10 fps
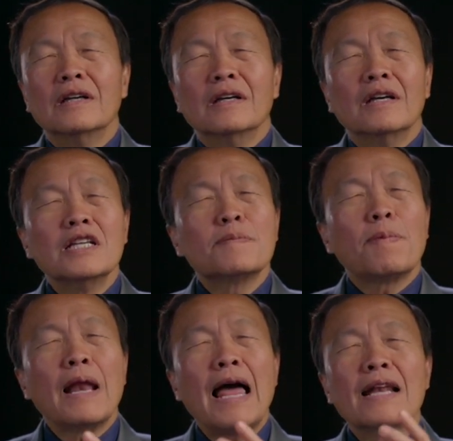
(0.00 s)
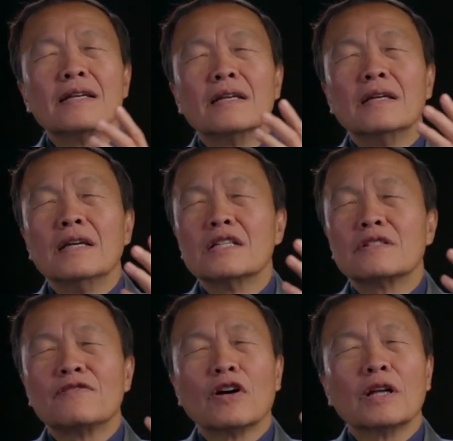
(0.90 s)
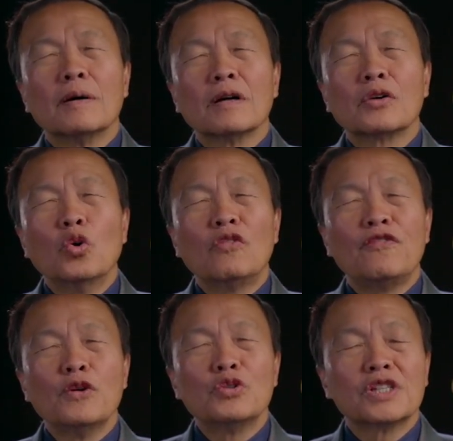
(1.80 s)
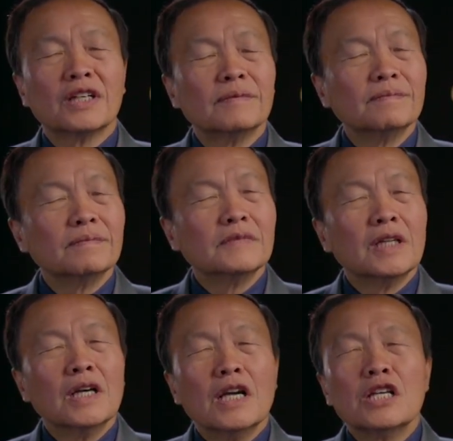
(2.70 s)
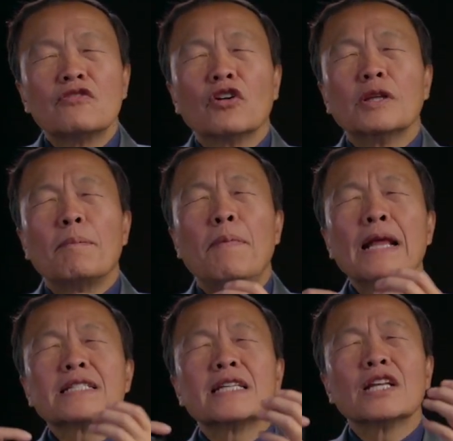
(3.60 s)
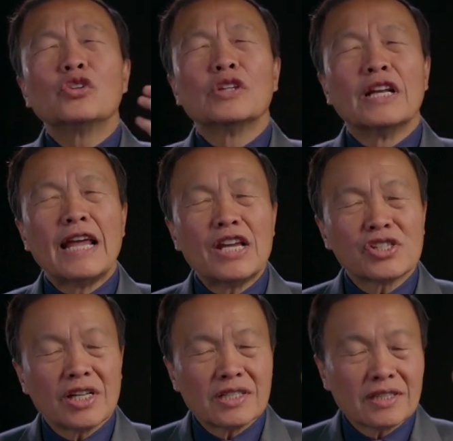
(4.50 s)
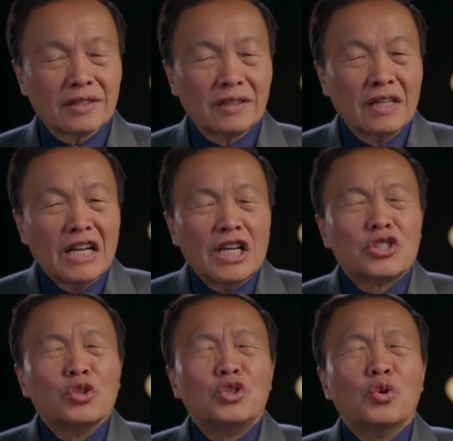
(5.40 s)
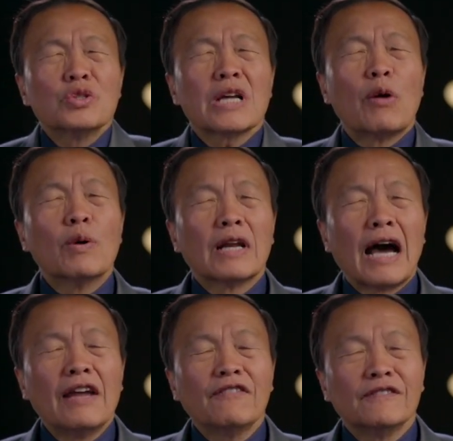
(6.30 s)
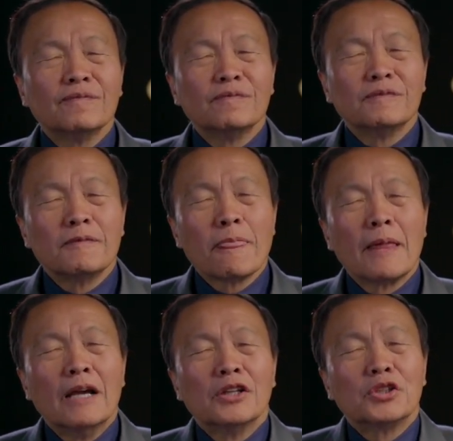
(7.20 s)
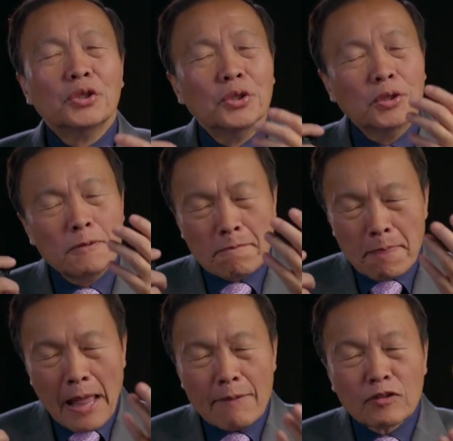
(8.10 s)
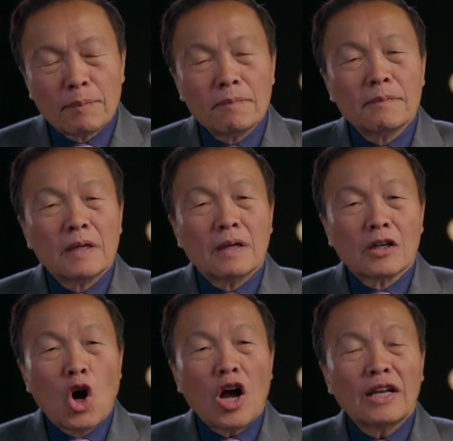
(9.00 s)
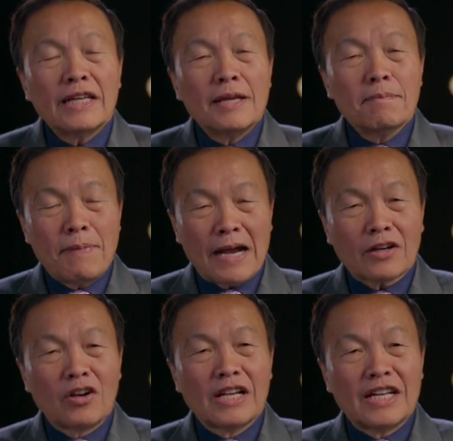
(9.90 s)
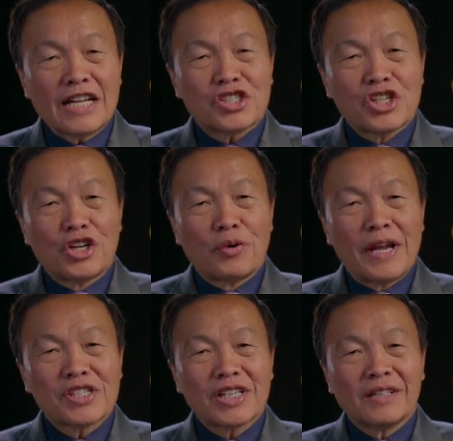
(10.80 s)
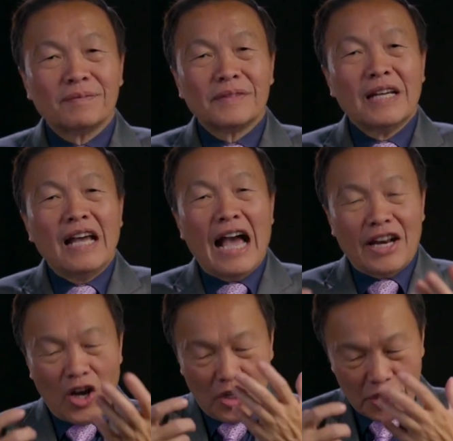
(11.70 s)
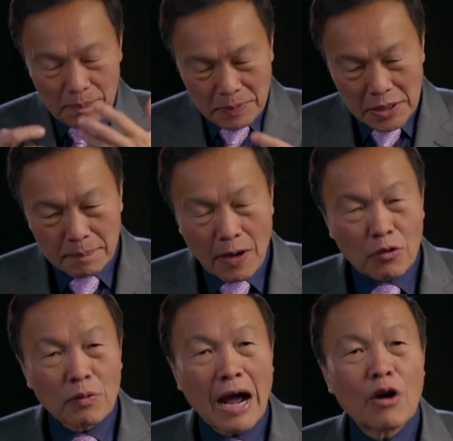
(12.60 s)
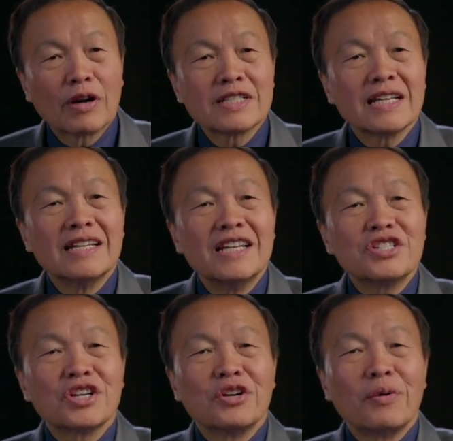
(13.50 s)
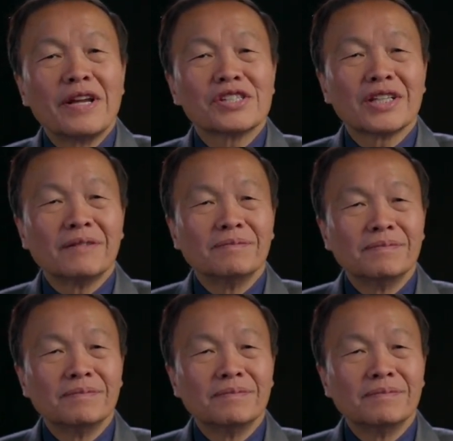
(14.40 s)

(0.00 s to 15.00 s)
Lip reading: His plan is for the good future, is for the blessing to the nations, is to use our life to have the godly impact on the next generation and on the people around us in this generation.